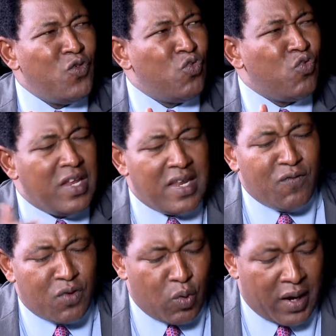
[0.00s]
read
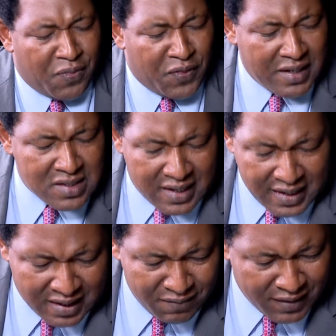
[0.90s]
everywhere, things
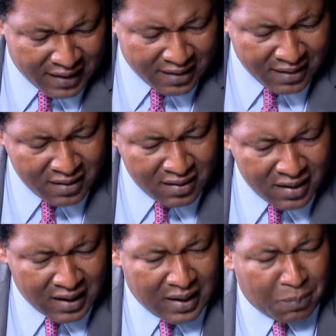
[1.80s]
like even
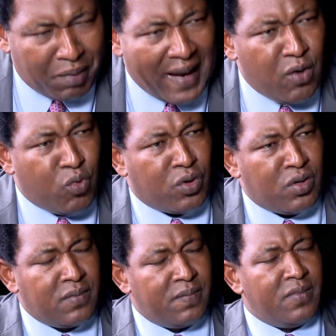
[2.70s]
plywood,
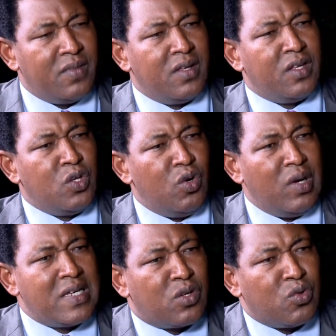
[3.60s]
you know,
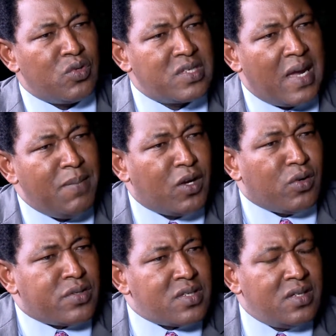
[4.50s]
has got those
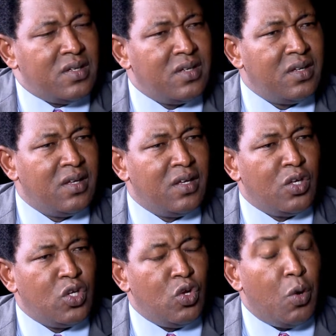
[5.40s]
chemicals.
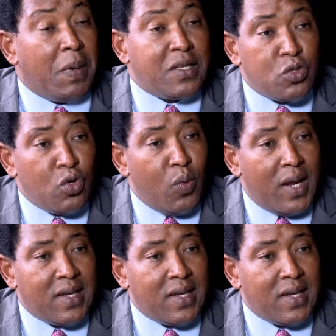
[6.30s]
You know, but you know what?